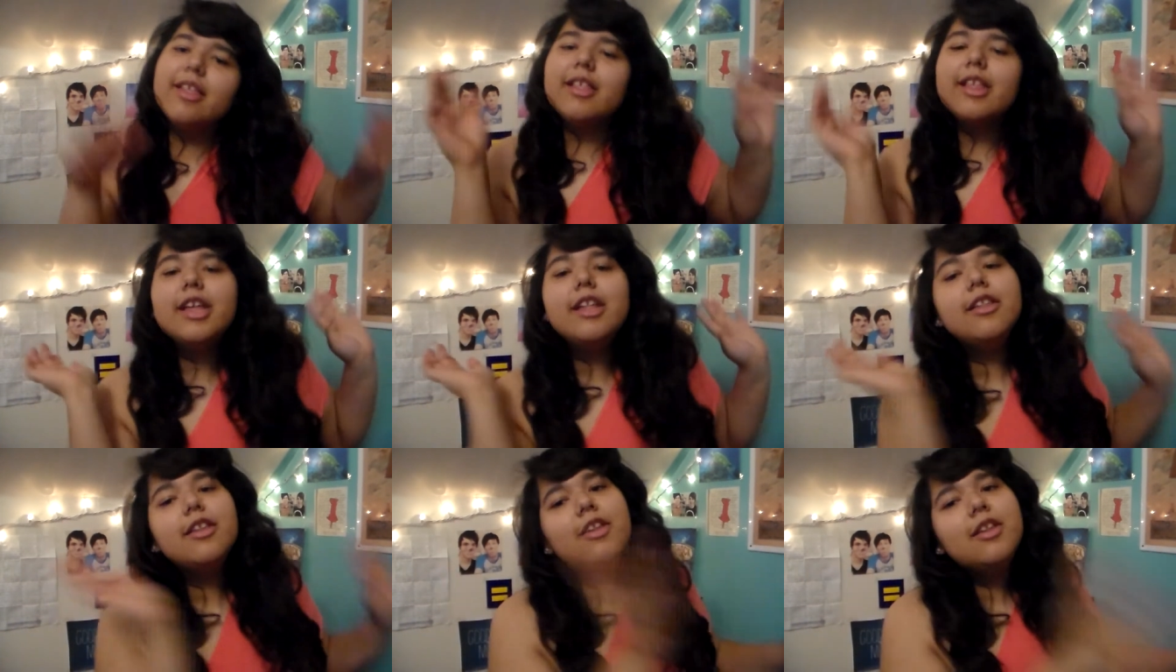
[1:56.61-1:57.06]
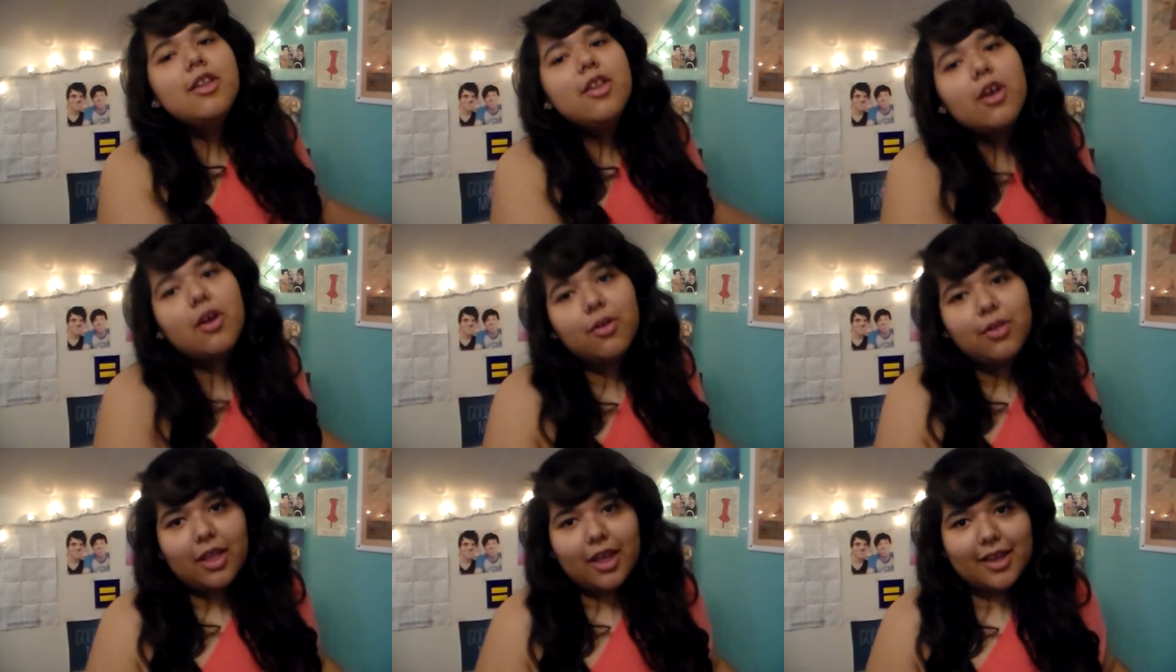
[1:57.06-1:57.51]
Let's get to
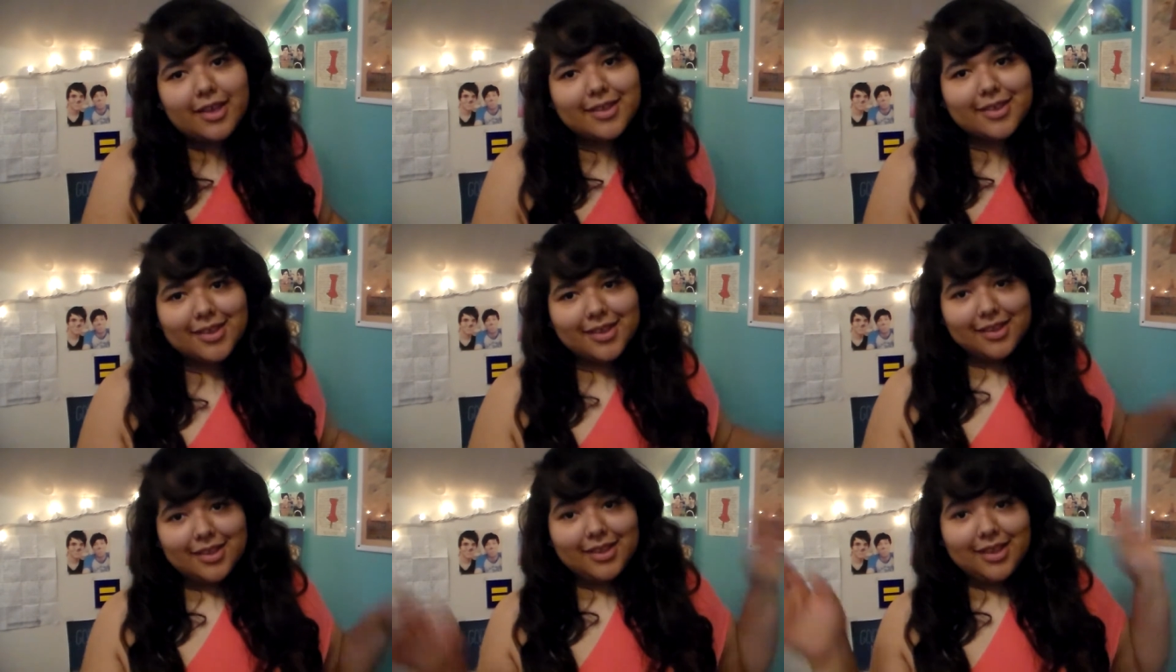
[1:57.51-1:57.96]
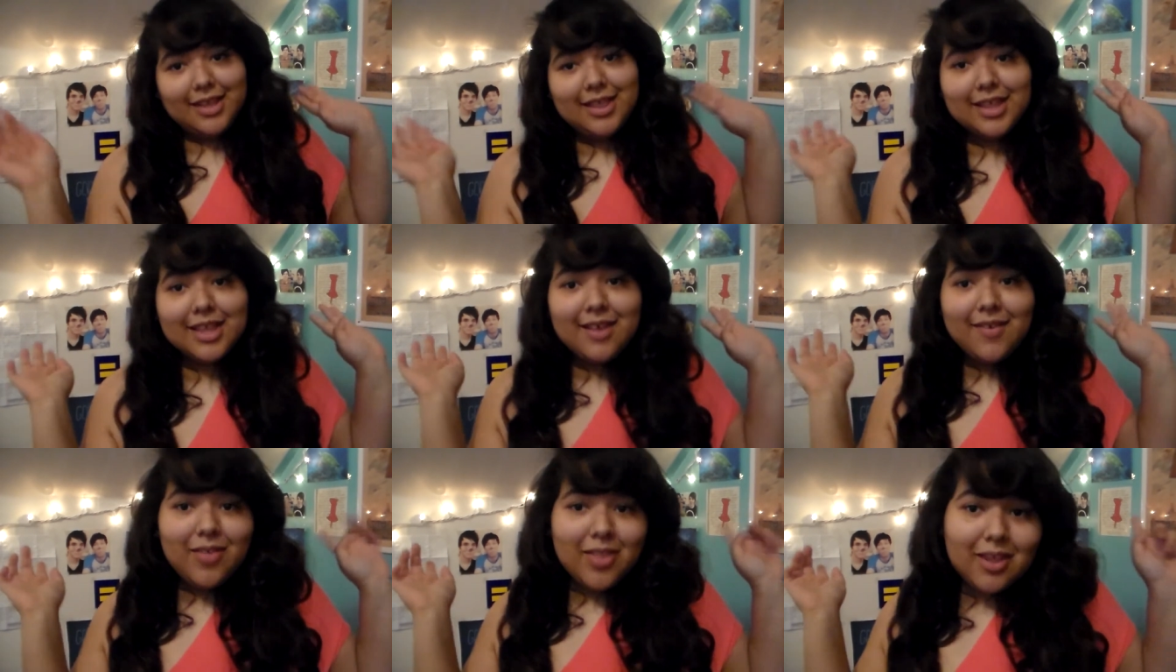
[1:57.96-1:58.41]
no likes.
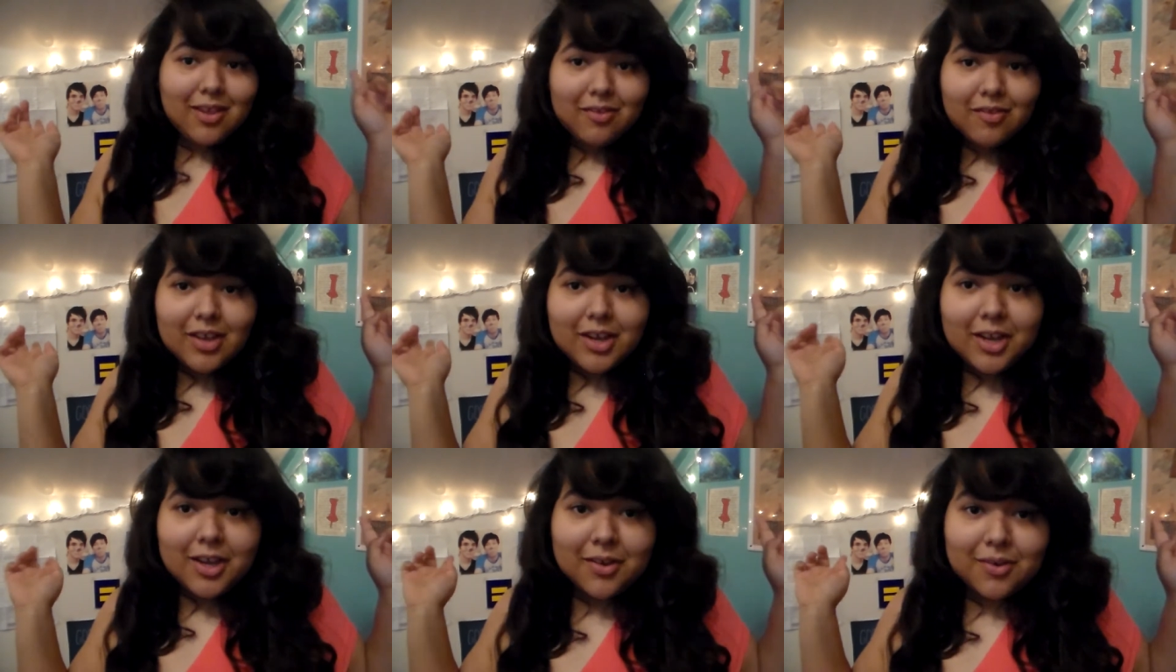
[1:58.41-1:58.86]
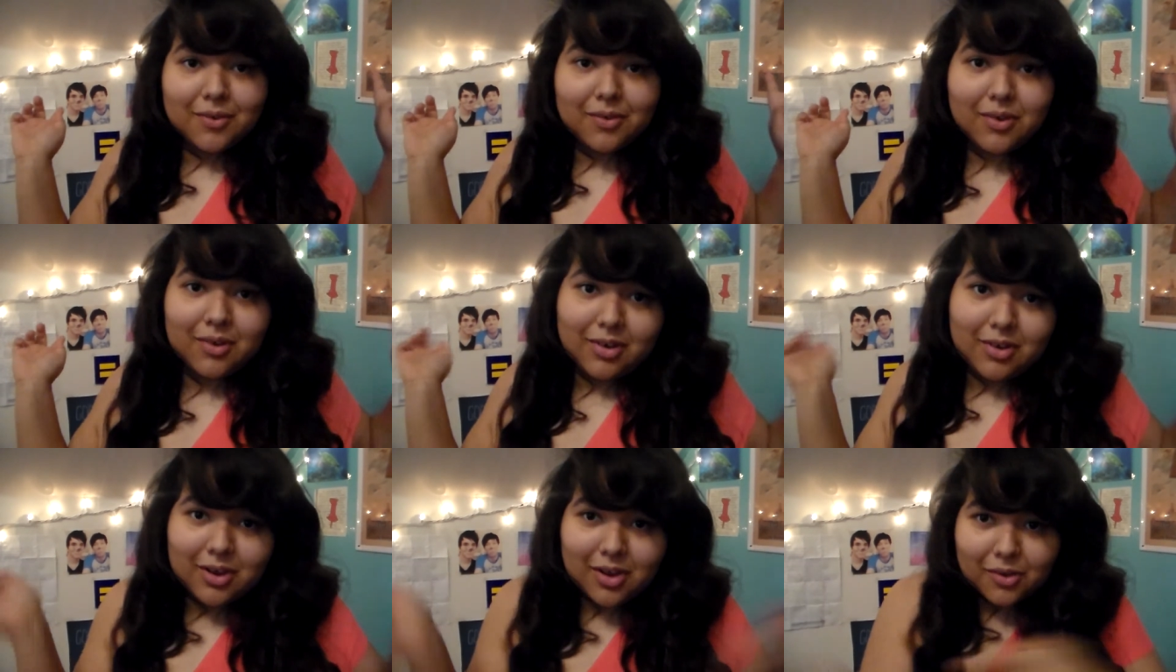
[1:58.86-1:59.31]
Let's give this video
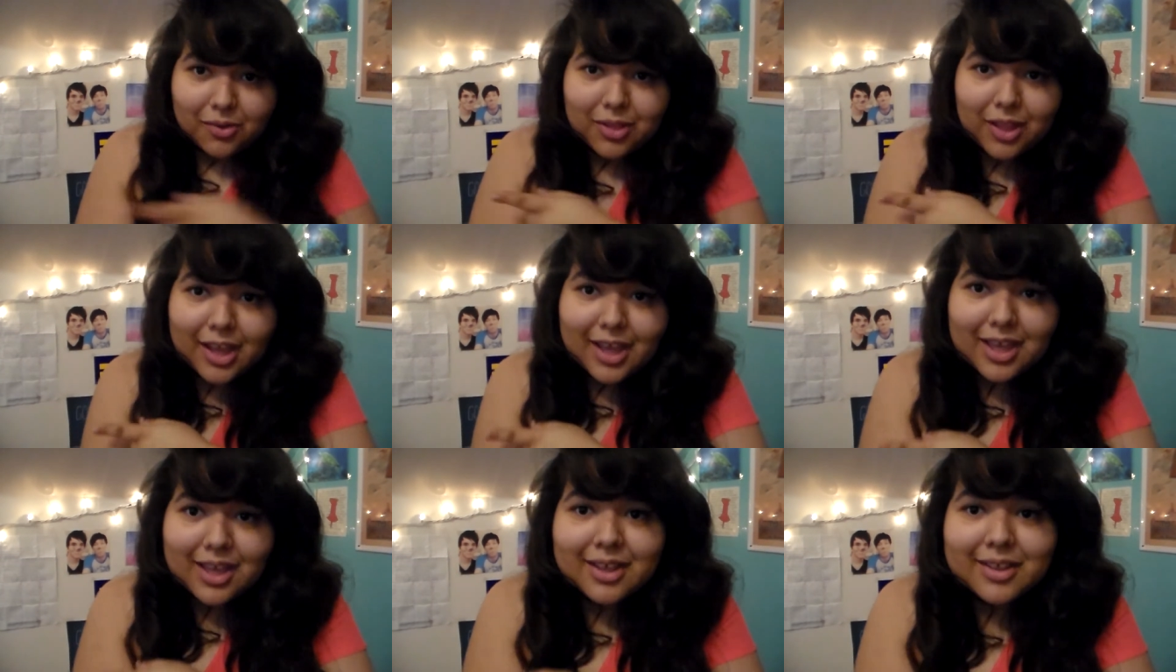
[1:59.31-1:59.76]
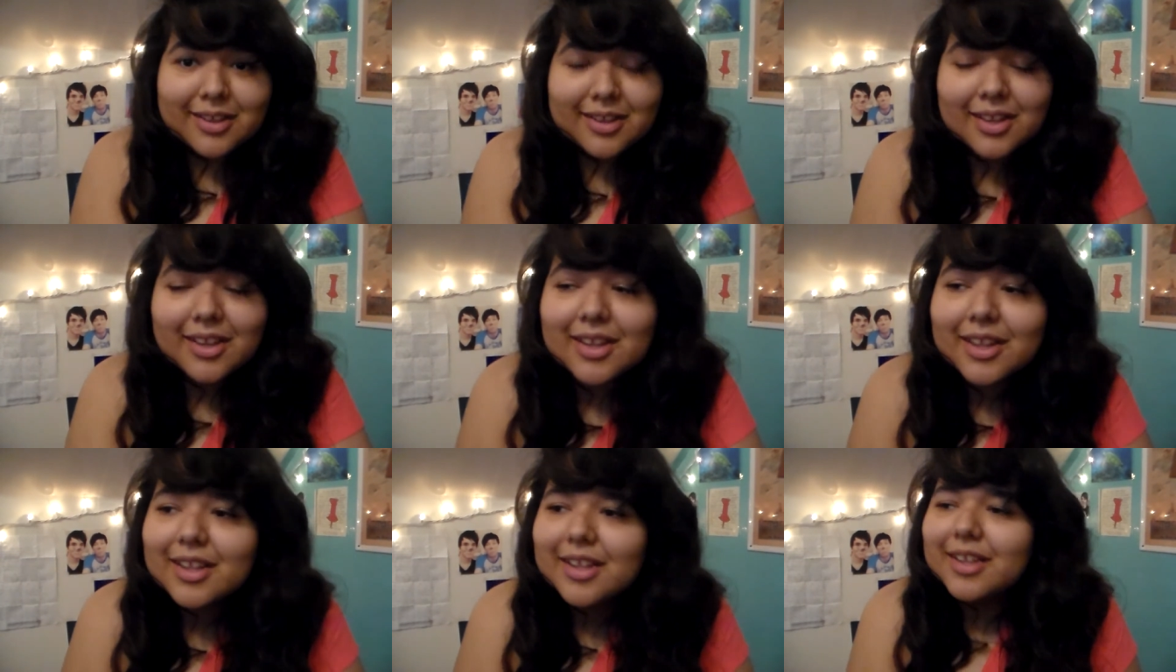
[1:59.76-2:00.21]
no
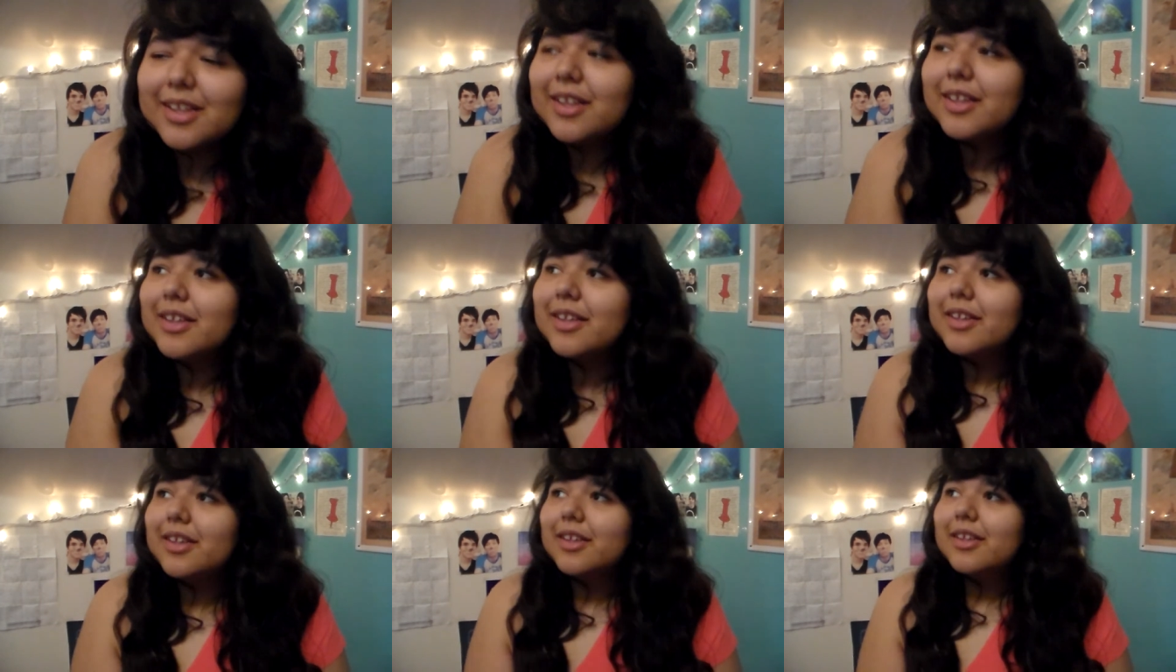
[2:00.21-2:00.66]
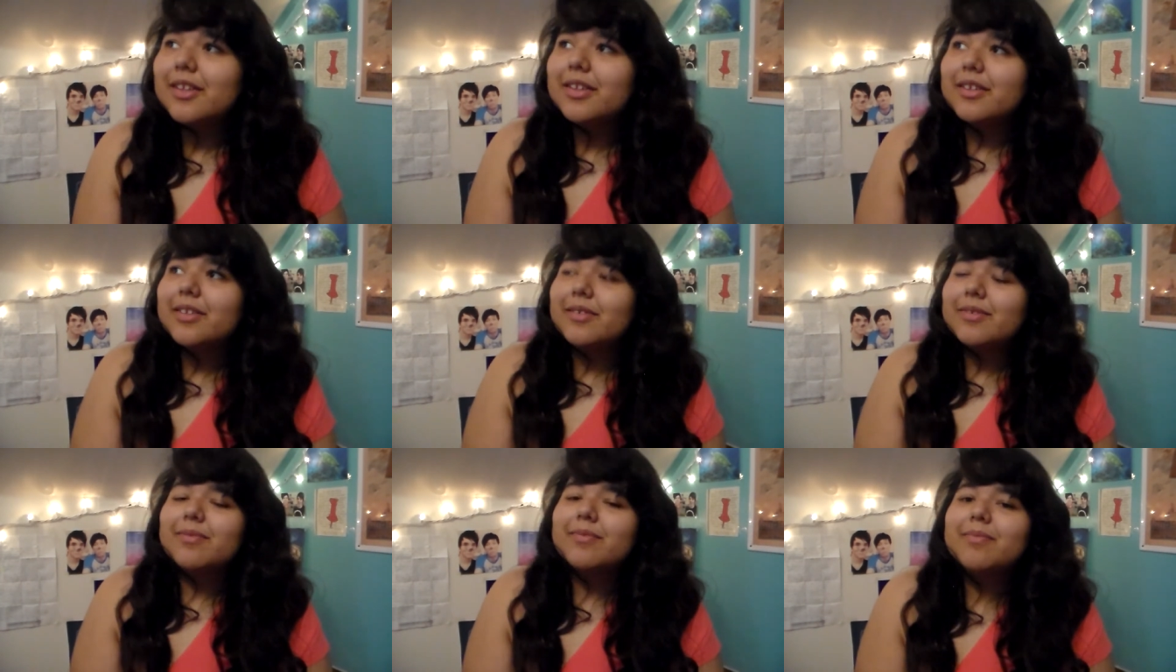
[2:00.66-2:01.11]
likes.
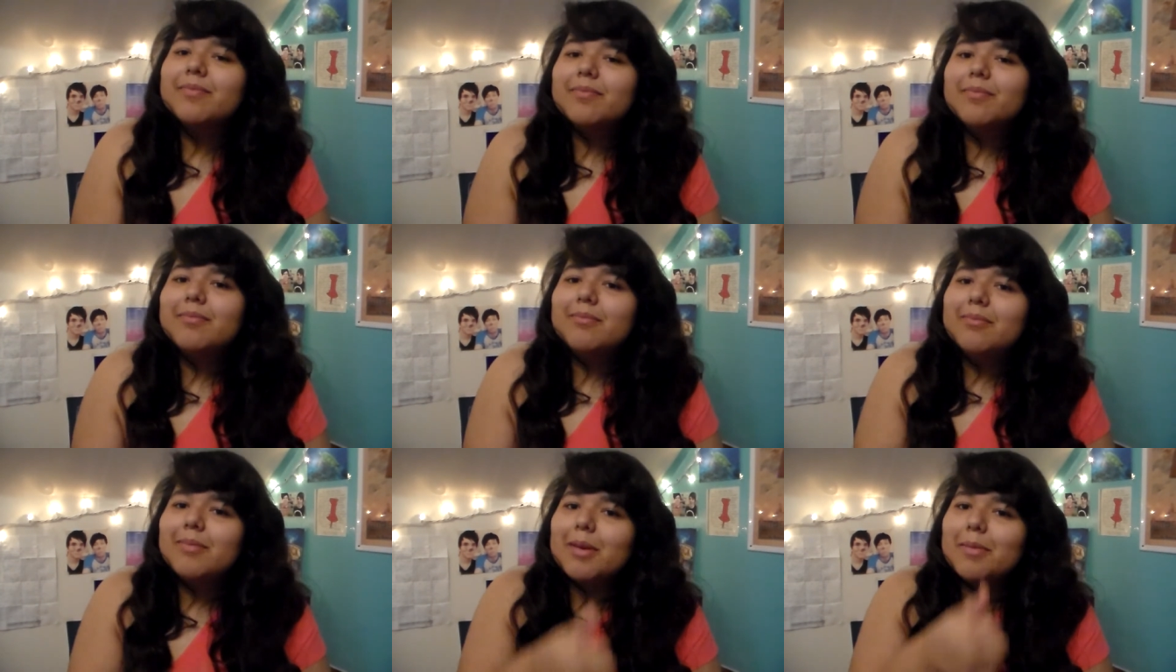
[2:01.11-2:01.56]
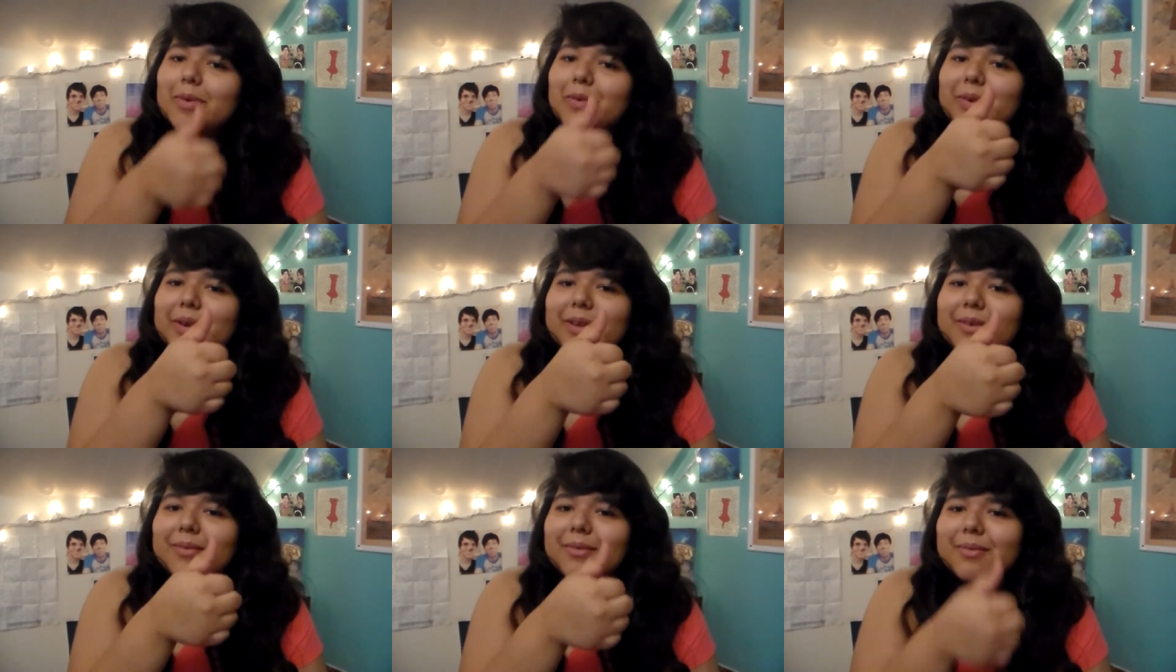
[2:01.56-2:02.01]
Maybe
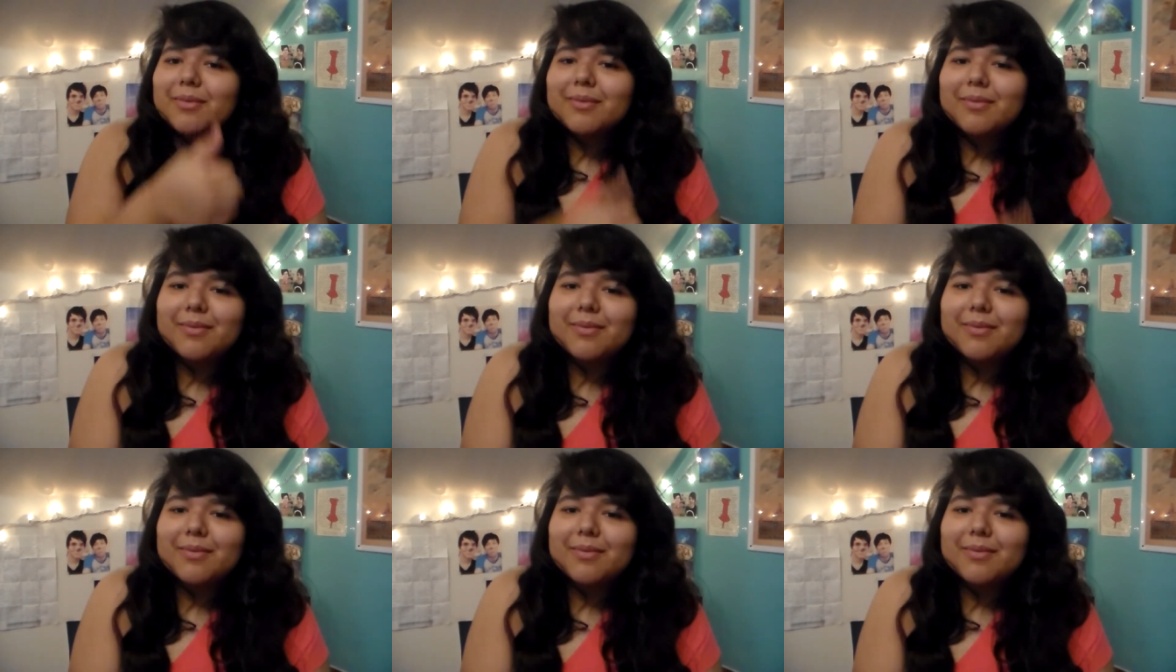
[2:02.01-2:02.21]
one.